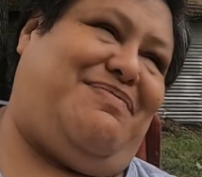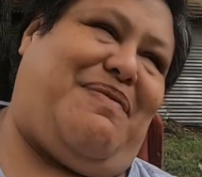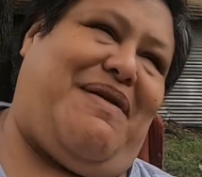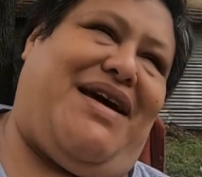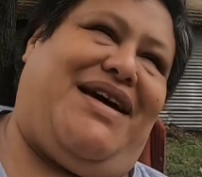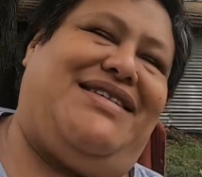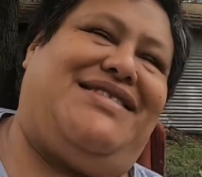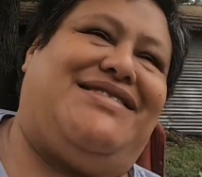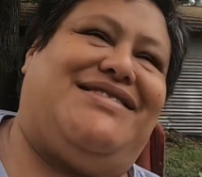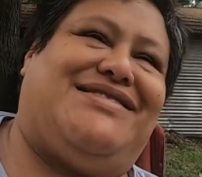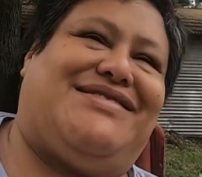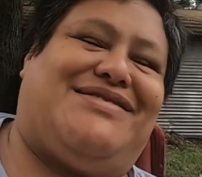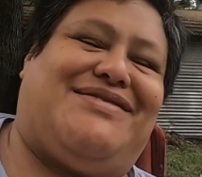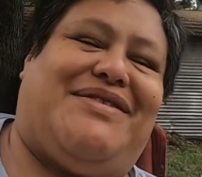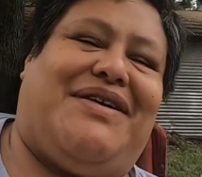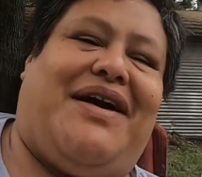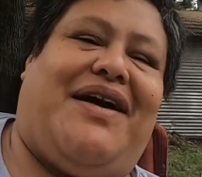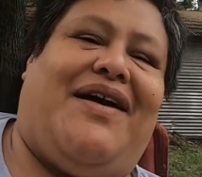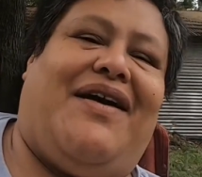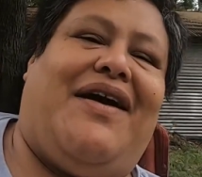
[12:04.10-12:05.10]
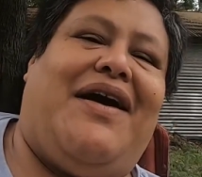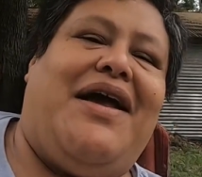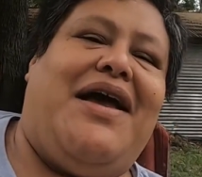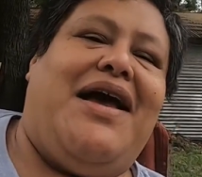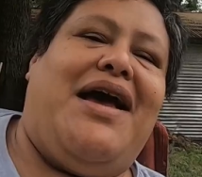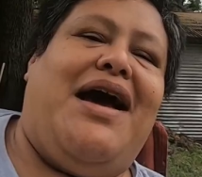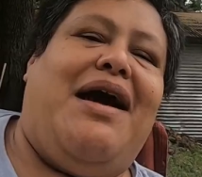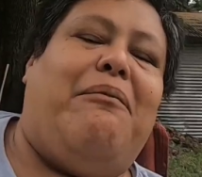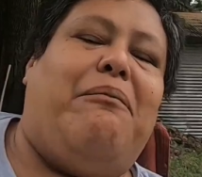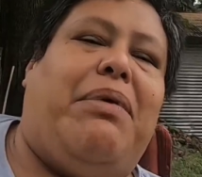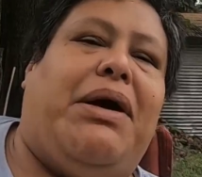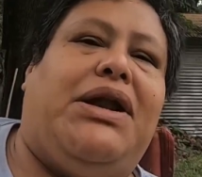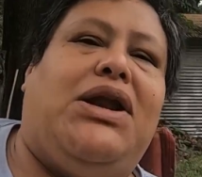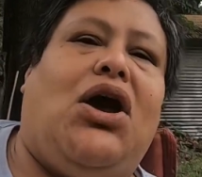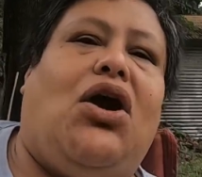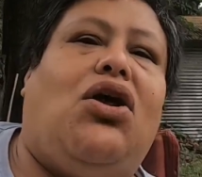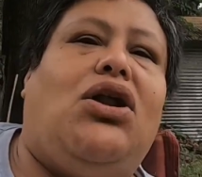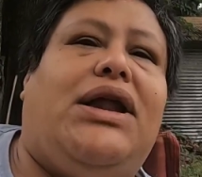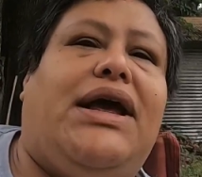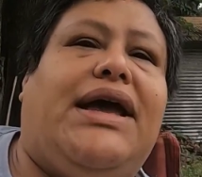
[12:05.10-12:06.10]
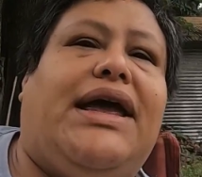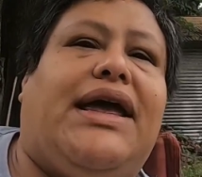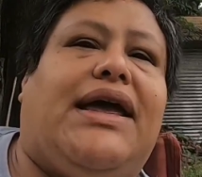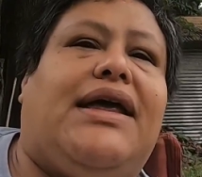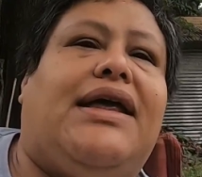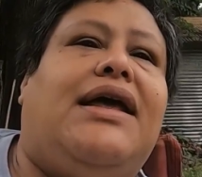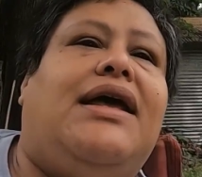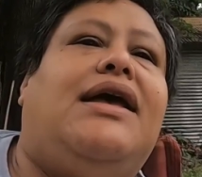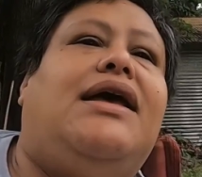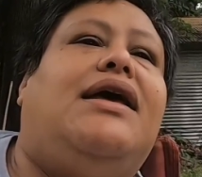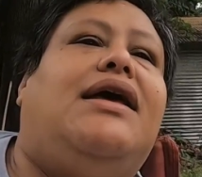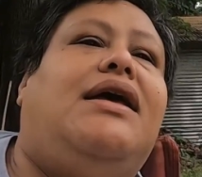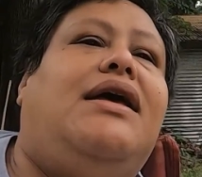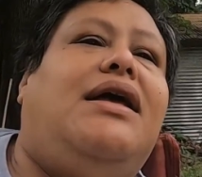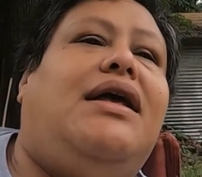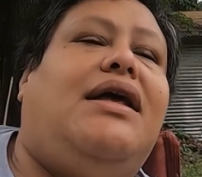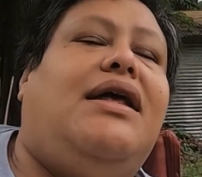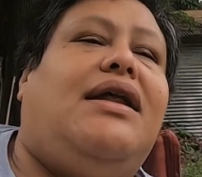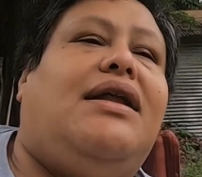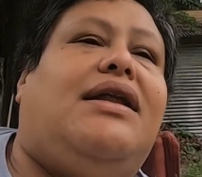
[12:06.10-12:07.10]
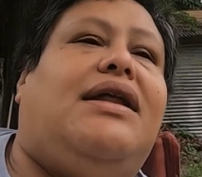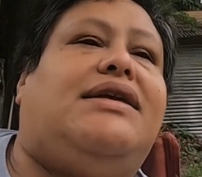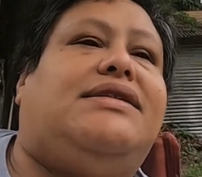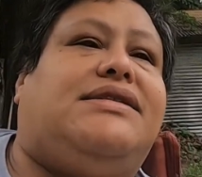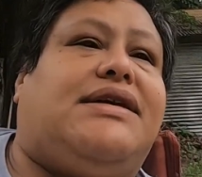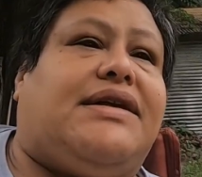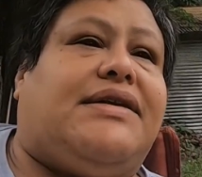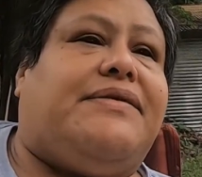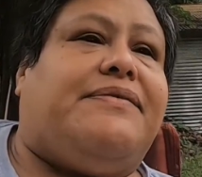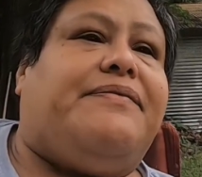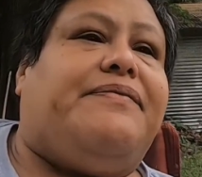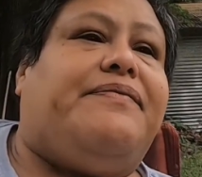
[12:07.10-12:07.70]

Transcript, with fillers: special, sweetheart. But no, well. look at, listen